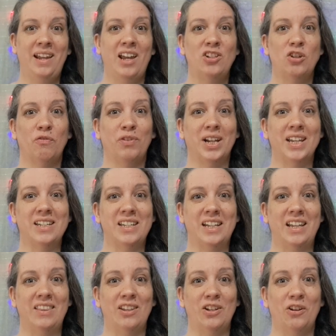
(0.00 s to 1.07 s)
and don't forget to hit
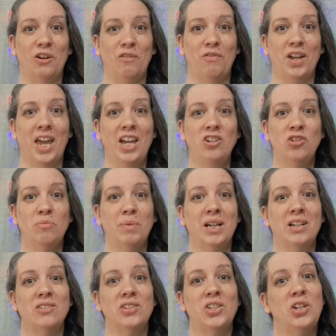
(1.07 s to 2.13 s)
the notification
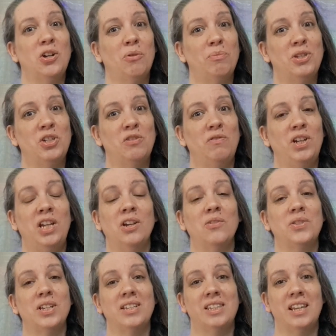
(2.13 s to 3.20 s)
bell so you don't miss new videos
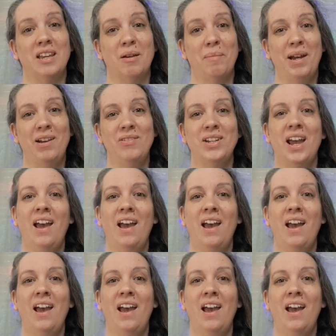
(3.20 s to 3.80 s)
as they come out.